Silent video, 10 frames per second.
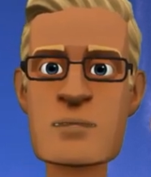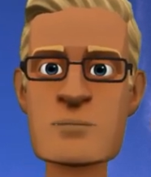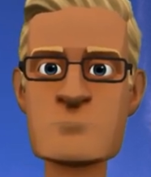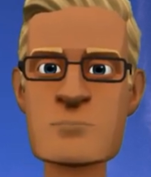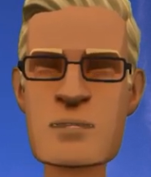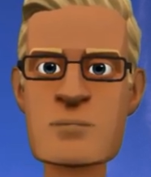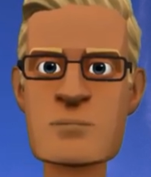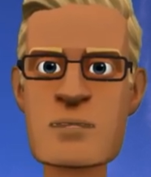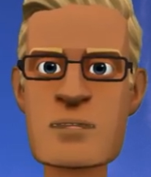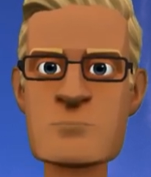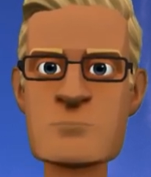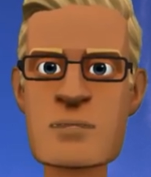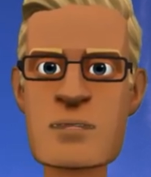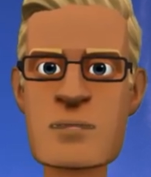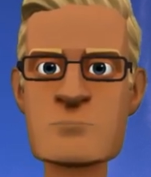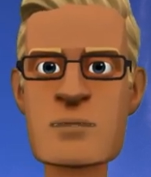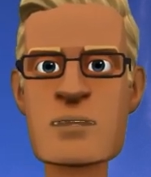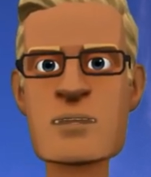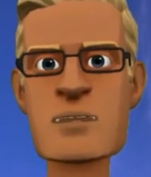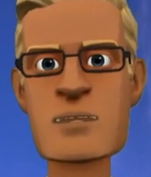And this is confirmed in the
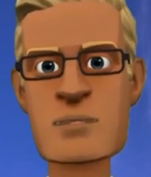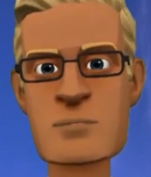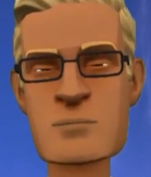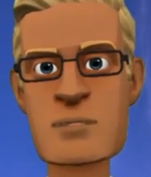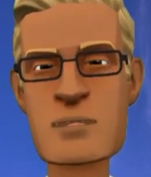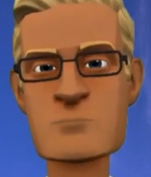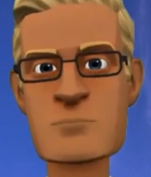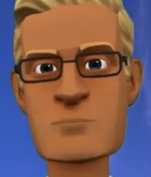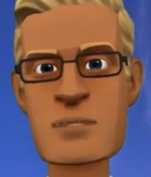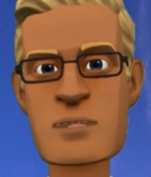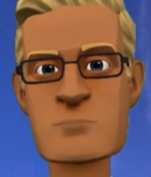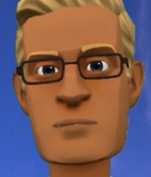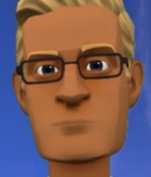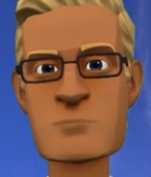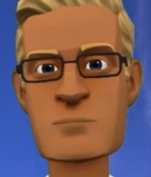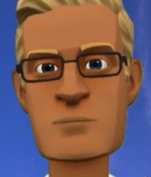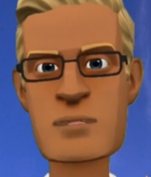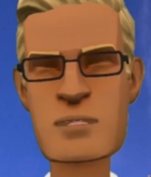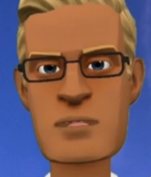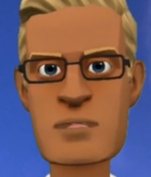last book of the Bible,
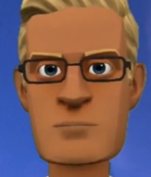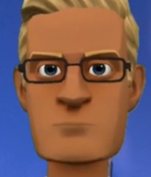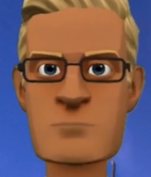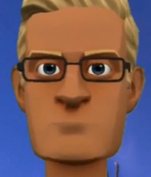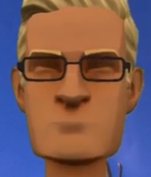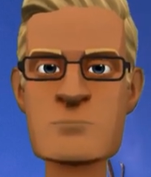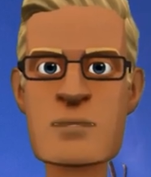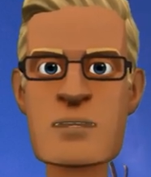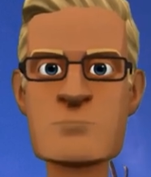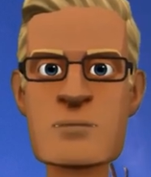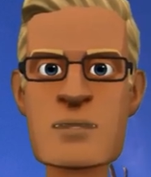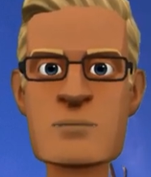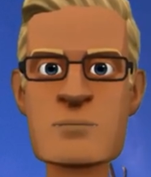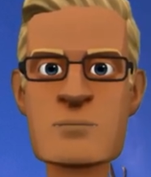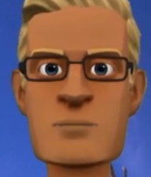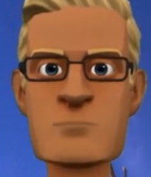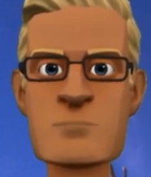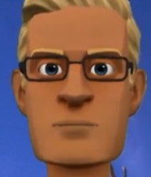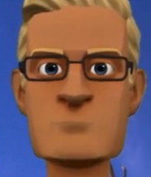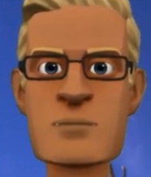Revelation. We'd like you to please
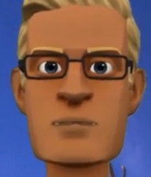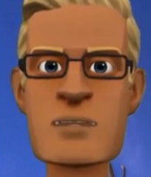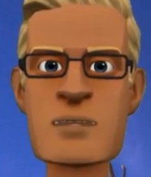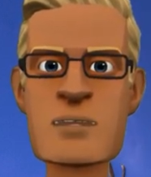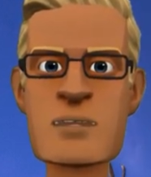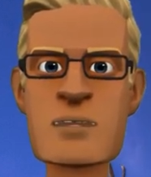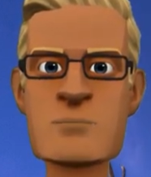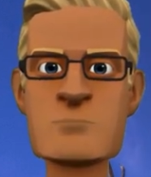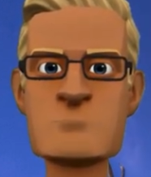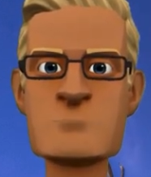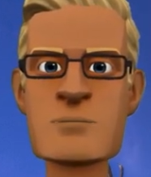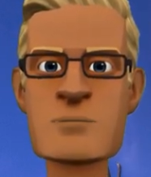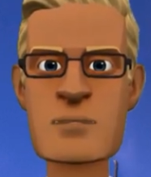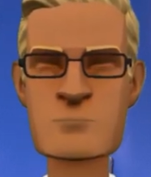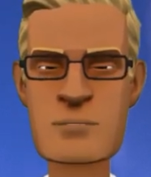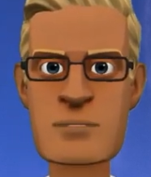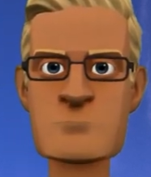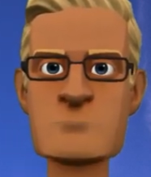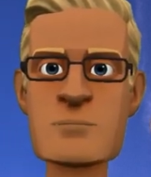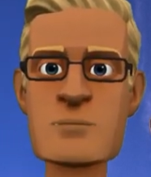turn to Revelation chapter
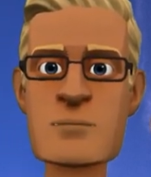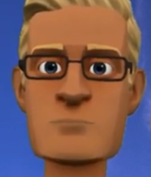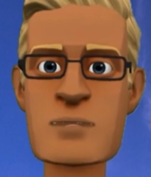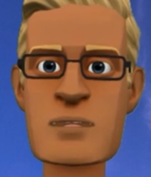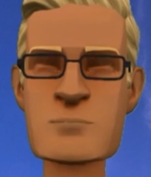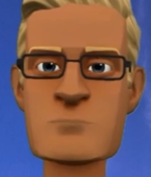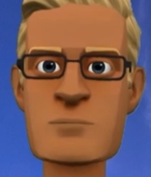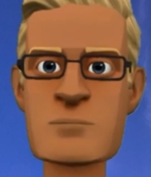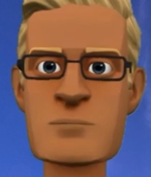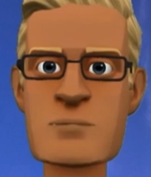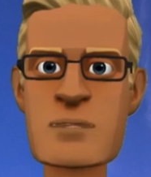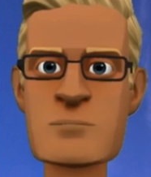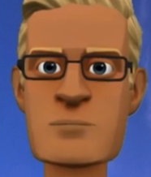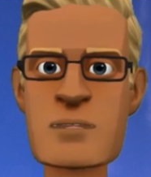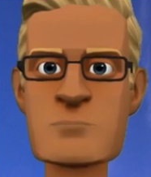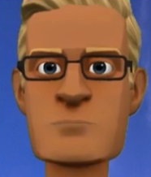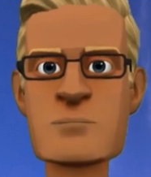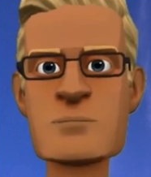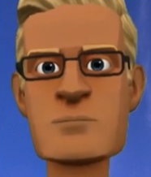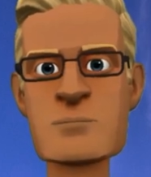12 and verse
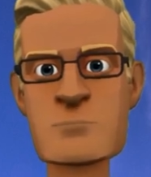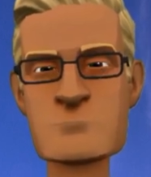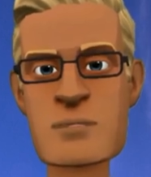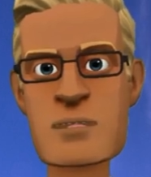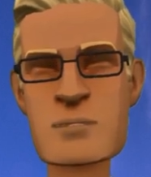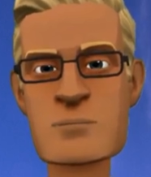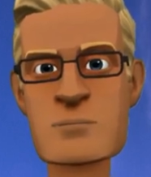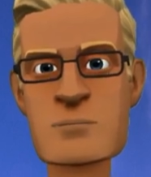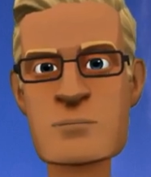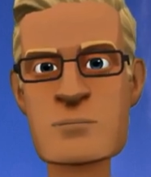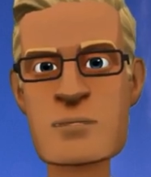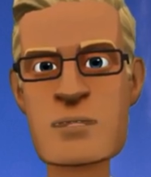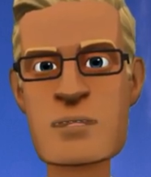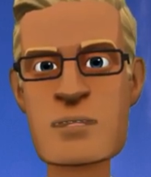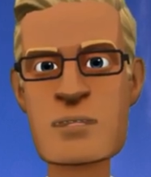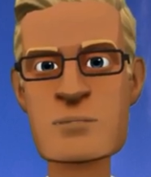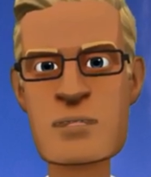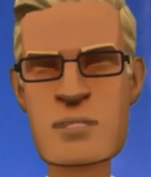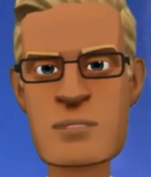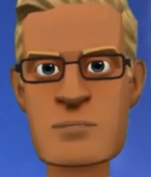10. Now, in this
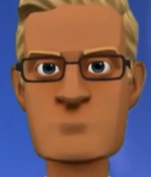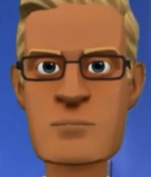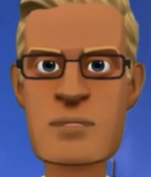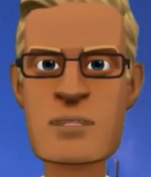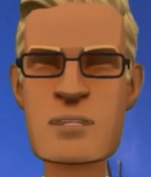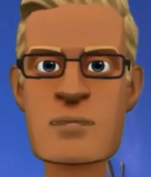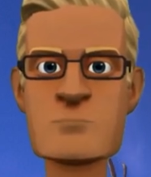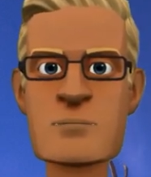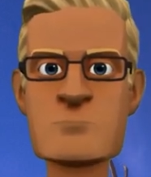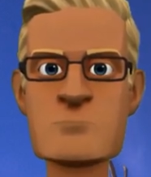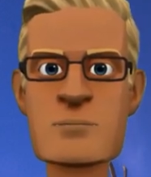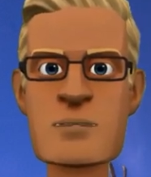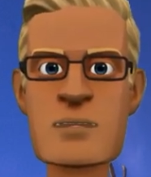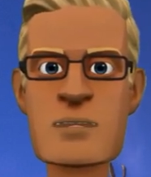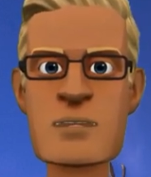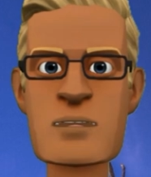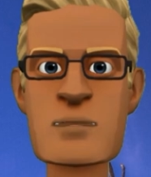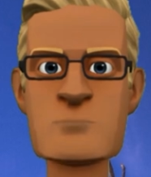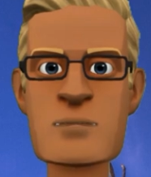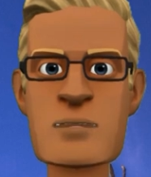verse, uh, we'll read two important
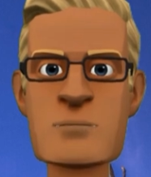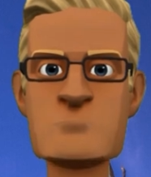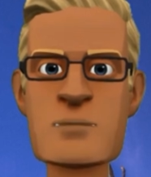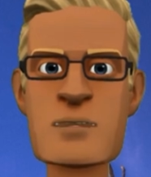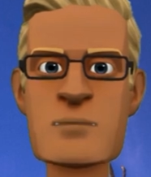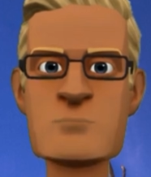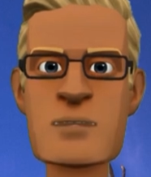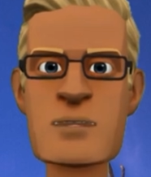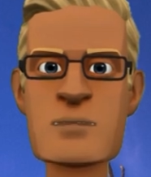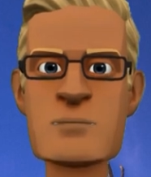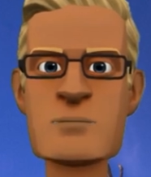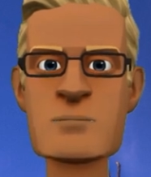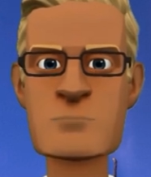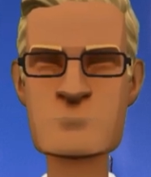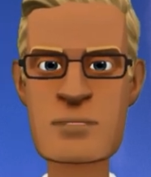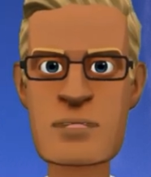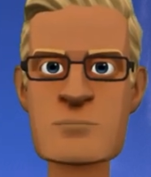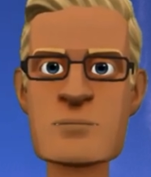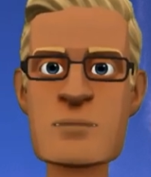events that took place in heaven.